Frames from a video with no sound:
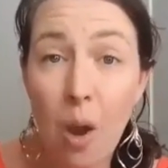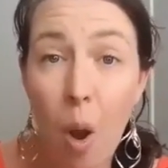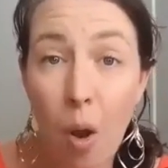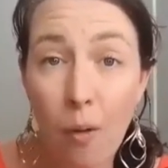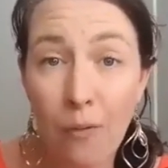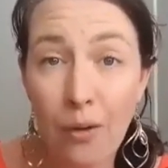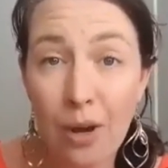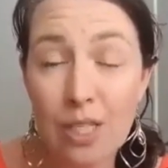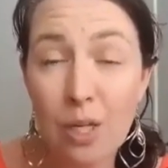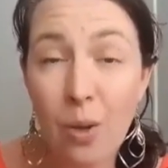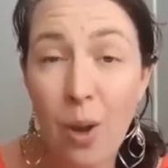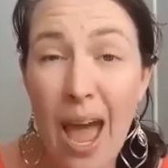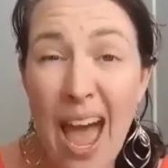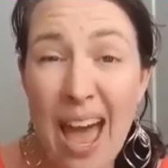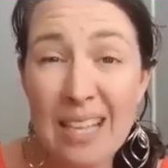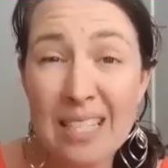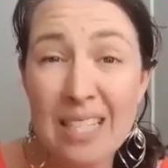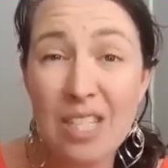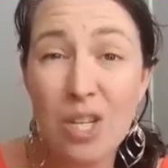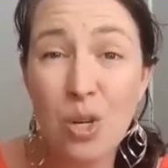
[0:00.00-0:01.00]
So it has
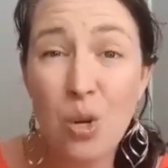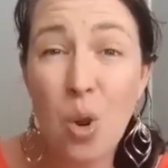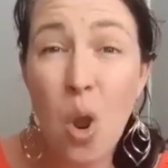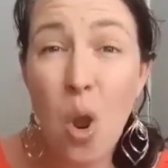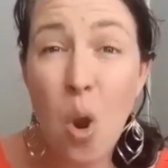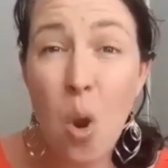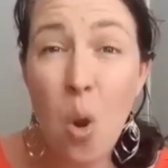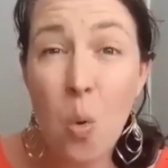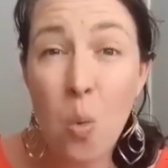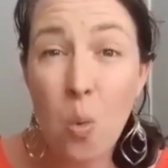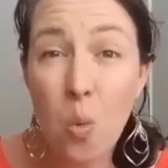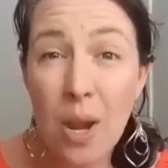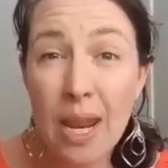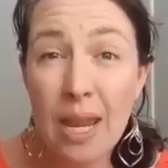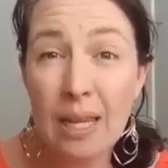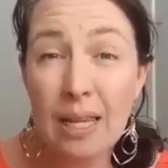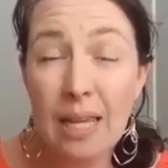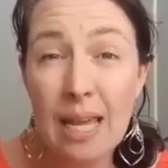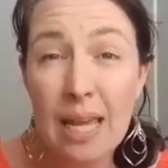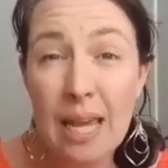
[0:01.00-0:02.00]
to really
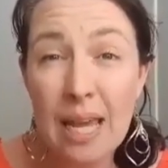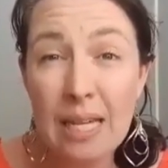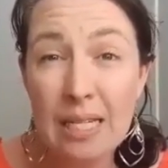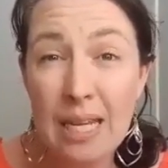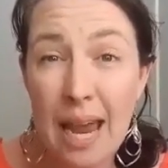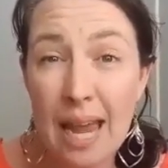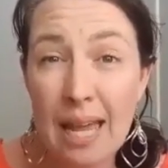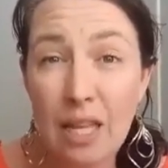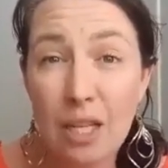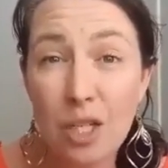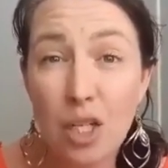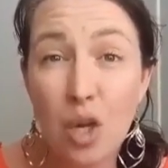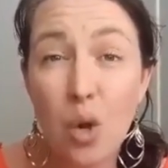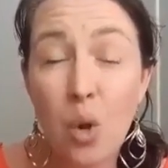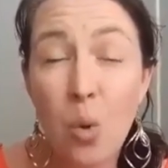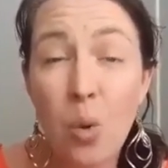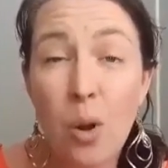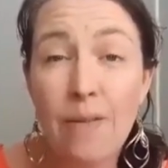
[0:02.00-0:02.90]
tailor to whoever that